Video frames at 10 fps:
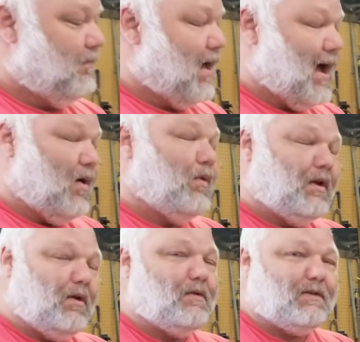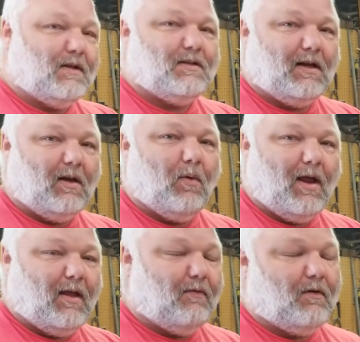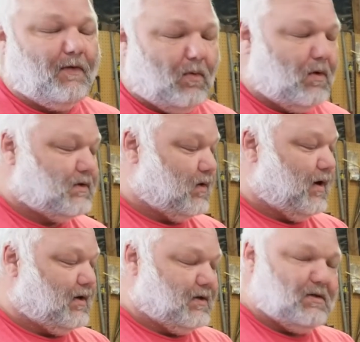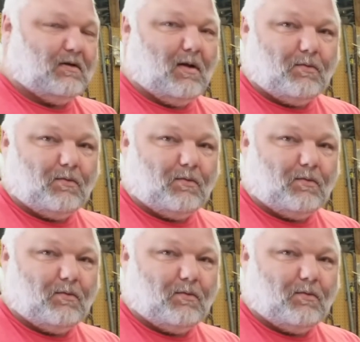I would use this anyway, even if it was correct, just to double